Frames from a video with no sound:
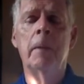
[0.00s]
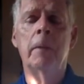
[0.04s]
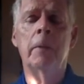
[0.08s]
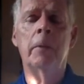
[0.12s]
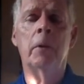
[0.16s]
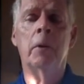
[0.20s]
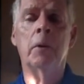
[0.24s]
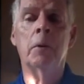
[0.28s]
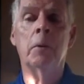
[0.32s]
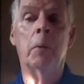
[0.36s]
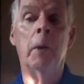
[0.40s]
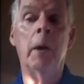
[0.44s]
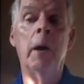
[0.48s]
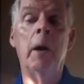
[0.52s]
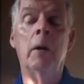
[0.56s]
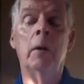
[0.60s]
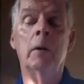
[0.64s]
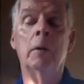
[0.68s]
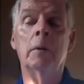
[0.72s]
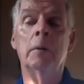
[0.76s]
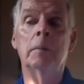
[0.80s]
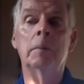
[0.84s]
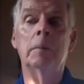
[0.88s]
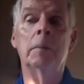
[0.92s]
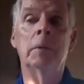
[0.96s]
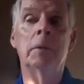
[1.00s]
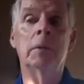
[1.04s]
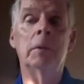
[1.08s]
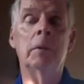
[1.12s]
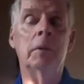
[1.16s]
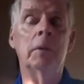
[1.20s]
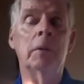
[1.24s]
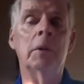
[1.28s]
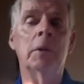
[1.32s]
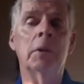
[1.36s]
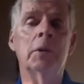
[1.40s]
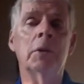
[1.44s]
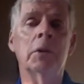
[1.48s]
thought, wow,
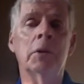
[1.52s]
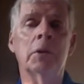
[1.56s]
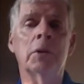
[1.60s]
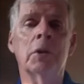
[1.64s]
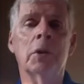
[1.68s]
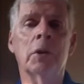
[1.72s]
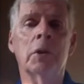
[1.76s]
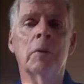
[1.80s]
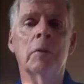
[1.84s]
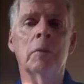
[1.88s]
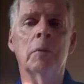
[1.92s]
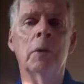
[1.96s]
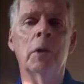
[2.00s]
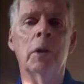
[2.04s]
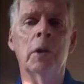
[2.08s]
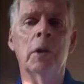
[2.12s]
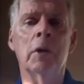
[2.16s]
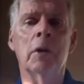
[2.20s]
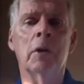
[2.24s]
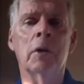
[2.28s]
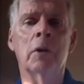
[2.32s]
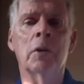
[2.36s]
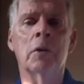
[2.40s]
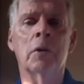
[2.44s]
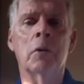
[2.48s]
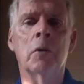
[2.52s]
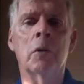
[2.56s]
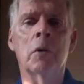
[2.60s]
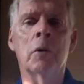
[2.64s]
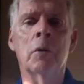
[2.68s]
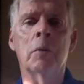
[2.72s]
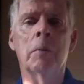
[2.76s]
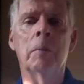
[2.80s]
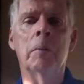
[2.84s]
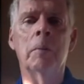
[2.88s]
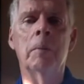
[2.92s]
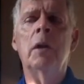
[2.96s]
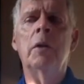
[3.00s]
this is a really a good
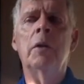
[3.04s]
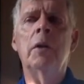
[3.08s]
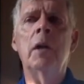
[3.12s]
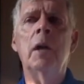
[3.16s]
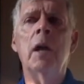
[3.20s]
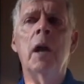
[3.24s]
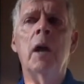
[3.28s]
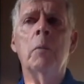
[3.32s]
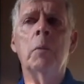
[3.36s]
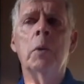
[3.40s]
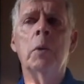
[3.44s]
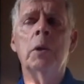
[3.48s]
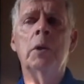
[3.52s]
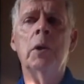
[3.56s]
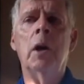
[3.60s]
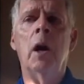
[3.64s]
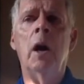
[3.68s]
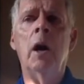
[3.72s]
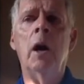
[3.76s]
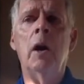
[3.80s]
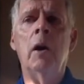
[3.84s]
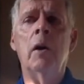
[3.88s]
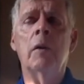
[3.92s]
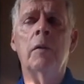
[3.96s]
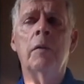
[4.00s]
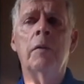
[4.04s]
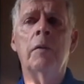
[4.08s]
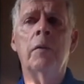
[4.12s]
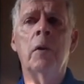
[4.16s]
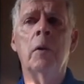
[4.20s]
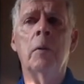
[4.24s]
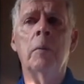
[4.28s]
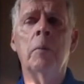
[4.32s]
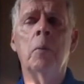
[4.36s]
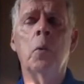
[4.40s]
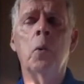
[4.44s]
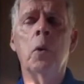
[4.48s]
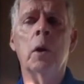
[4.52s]
group. Then I retired
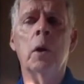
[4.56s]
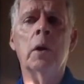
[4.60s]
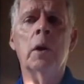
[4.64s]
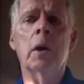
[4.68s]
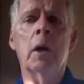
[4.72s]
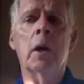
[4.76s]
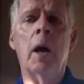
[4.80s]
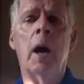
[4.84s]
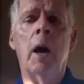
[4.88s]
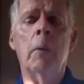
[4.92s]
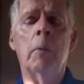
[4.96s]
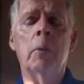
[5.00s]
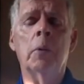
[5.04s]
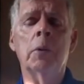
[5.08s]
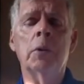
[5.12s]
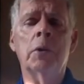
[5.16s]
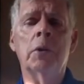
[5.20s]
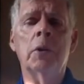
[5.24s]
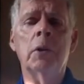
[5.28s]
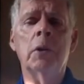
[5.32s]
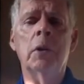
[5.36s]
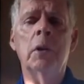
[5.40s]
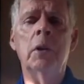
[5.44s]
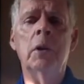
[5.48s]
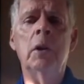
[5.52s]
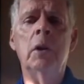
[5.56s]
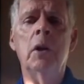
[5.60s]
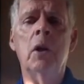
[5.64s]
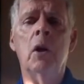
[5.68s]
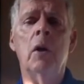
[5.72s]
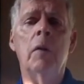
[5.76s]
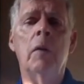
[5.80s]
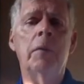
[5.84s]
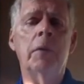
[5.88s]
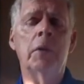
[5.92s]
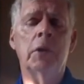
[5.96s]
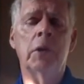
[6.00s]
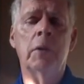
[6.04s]
from working. I was in the
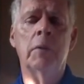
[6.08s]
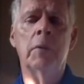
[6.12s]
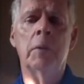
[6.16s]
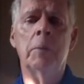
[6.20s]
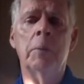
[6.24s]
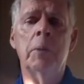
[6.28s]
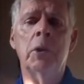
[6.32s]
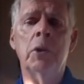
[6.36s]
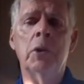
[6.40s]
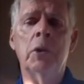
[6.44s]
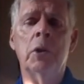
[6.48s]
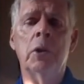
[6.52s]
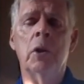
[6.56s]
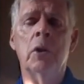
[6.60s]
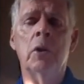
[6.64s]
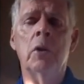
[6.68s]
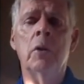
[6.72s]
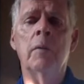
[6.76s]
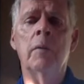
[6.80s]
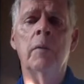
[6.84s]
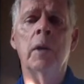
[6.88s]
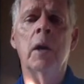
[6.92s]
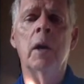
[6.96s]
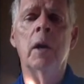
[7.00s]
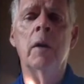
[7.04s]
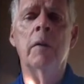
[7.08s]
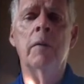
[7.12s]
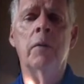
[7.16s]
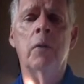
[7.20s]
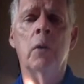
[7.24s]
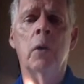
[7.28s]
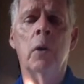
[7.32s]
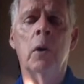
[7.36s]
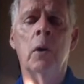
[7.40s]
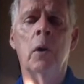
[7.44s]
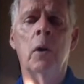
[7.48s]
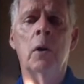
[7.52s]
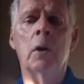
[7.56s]
Office of Admission at UVA for
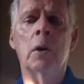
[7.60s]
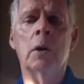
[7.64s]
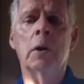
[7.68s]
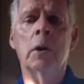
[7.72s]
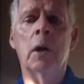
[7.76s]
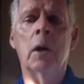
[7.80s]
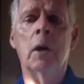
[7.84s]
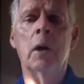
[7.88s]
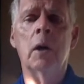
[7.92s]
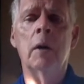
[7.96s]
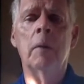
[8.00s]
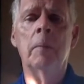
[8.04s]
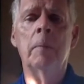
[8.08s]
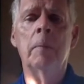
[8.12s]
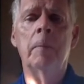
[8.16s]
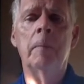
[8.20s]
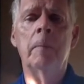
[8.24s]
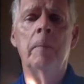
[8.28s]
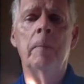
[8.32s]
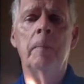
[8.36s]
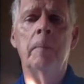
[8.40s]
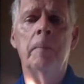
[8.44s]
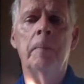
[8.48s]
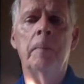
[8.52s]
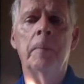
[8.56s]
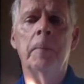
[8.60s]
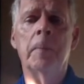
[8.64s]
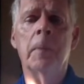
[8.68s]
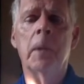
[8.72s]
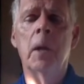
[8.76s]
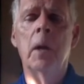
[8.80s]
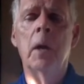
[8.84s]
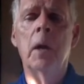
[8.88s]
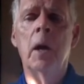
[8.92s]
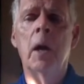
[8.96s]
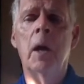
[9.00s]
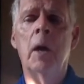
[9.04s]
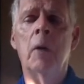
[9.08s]
a long time.
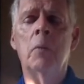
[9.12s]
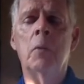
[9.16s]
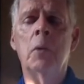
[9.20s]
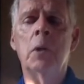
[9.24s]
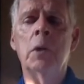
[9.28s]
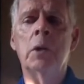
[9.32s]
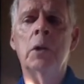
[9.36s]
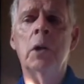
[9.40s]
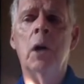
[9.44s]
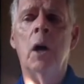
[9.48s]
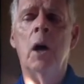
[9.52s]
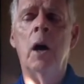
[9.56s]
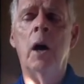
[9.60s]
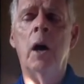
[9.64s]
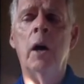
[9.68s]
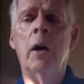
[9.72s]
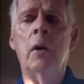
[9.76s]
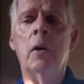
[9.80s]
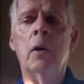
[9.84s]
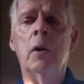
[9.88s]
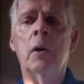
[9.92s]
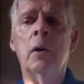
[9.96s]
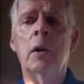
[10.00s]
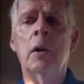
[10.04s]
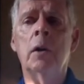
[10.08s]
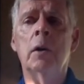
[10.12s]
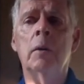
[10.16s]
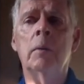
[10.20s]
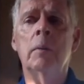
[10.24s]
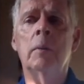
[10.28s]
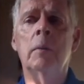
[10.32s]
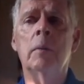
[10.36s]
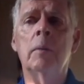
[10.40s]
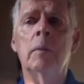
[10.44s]
And retired and